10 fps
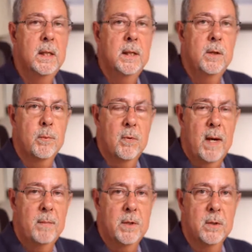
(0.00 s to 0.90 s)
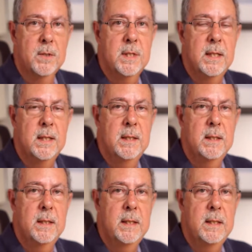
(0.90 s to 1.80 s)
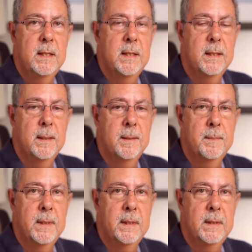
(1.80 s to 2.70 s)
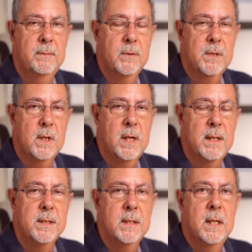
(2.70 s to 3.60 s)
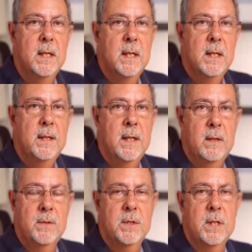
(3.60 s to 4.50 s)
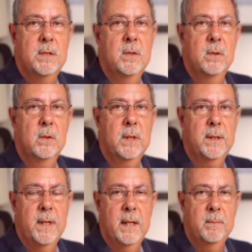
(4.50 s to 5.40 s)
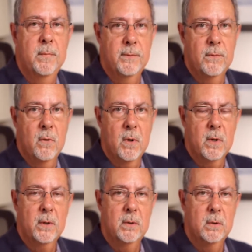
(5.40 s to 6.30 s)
parameters in the first lines, then I would suggest you look at that before you